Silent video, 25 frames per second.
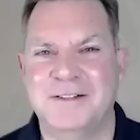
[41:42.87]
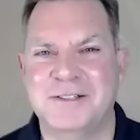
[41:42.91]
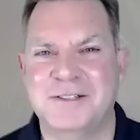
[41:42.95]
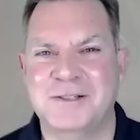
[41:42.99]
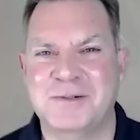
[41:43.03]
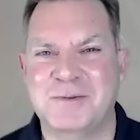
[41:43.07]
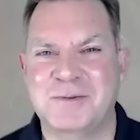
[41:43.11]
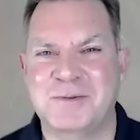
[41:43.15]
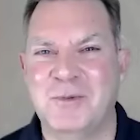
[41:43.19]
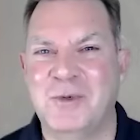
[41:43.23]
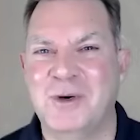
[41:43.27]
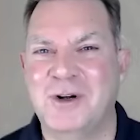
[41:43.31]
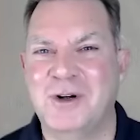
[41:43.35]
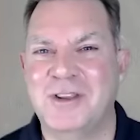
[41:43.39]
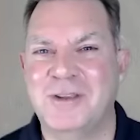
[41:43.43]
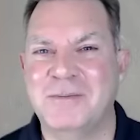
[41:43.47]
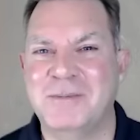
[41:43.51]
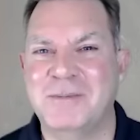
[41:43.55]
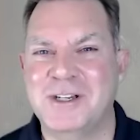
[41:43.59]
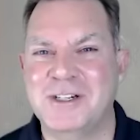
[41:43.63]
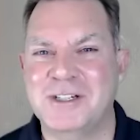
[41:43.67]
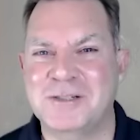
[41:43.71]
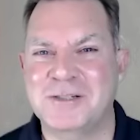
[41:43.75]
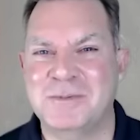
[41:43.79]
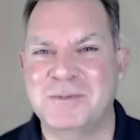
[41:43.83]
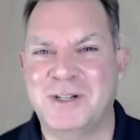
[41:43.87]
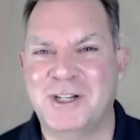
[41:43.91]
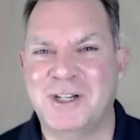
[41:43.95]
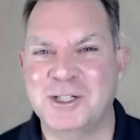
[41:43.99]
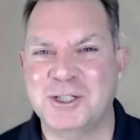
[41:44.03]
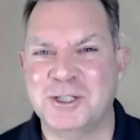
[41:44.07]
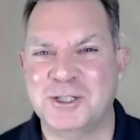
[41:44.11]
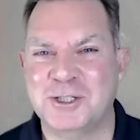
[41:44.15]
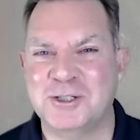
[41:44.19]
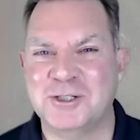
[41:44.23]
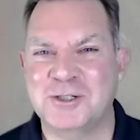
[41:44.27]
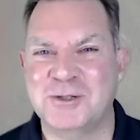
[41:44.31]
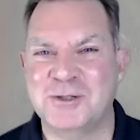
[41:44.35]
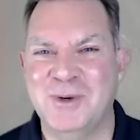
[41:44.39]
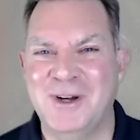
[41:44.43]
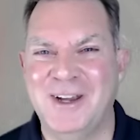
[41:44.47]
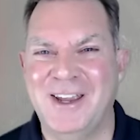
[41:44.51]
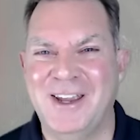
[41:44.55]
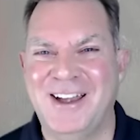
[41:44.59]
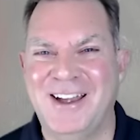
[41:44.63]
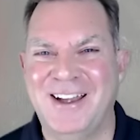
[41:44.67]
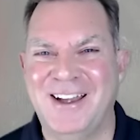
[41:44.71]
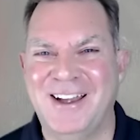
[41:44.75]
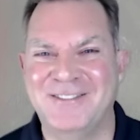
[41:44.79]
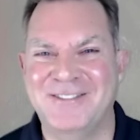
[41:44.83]
it is one of the biggest pleasures
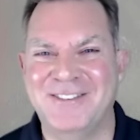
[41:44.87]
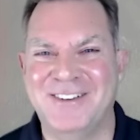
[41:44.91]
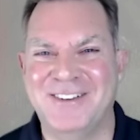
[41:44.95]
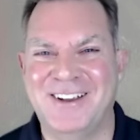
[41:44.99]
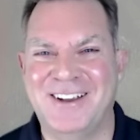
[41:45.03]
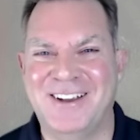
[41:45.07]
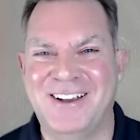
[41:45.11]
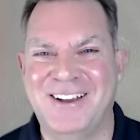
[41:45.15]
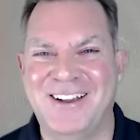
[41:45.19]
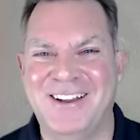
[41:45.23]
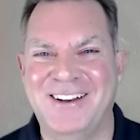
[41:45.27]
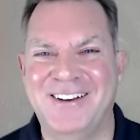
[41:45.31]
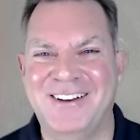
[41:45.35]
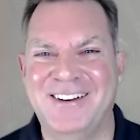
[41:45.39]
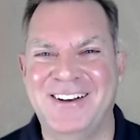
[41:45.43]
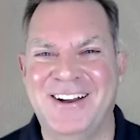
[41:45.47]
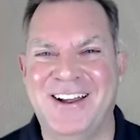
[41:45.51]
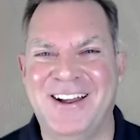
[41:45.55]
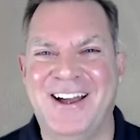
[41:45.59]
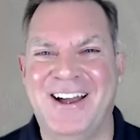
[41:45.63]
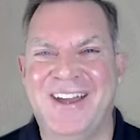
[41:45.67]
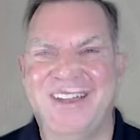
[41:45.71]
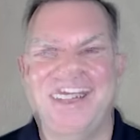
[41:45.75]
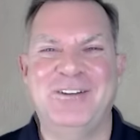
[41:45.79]
we have and